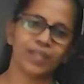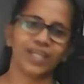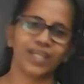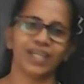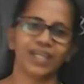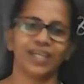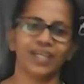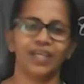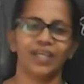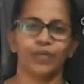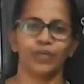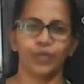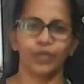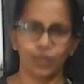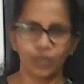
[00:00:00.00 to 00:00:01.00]
thing. If
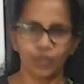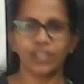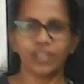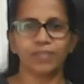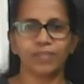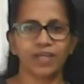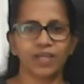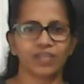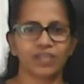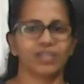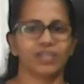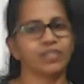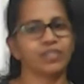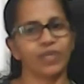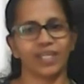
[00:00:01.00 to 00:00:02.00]
you know this much, it
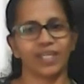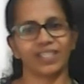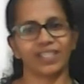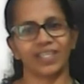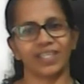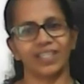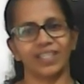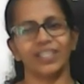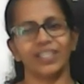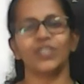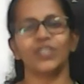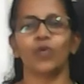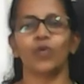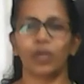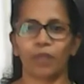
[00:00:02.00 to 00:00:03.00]
is very easy. The
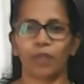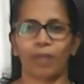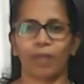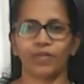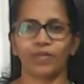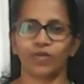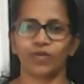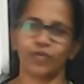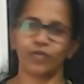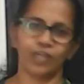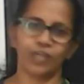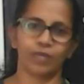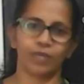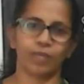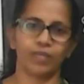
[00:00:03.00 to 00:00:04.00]
story problems or
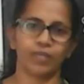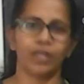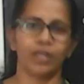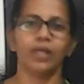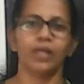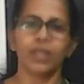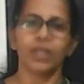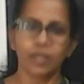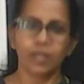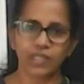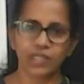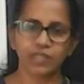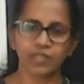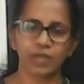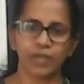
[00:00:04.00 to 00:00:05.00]
word problem.
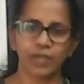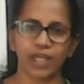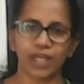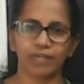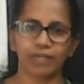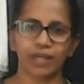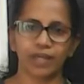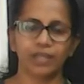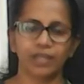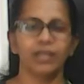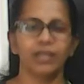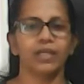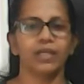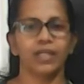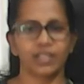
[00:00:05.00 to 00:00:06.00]
Questions will be given
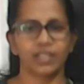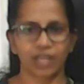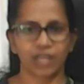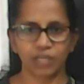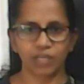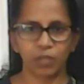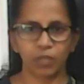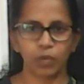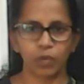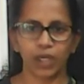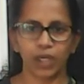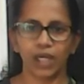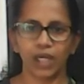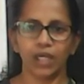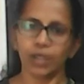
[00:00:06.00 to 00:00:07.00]
in a statement
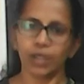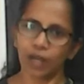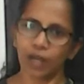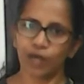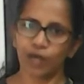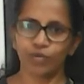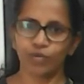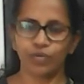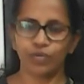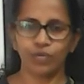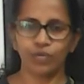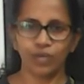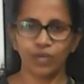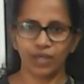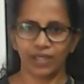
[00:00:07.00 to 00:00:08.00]
way. You have to
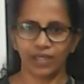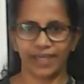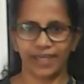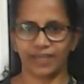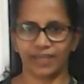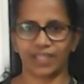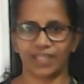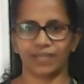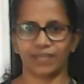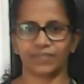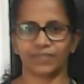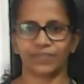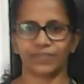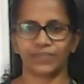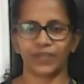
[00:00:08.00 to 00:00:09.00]
do division.
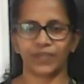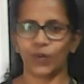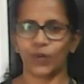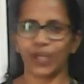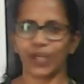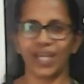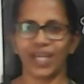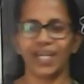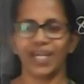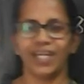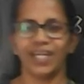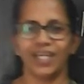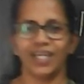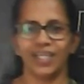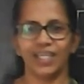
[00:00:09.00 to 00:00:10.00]
Okay.
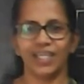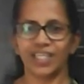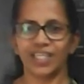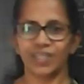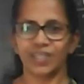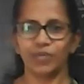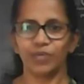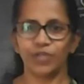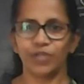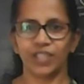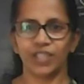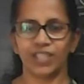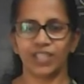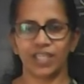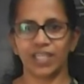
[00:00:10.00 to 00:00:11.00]
Let us move to
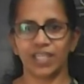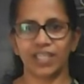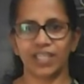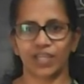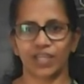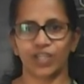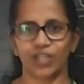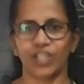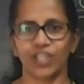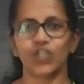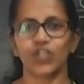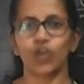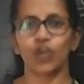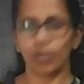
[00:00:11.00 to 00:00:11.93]
the third section, that is story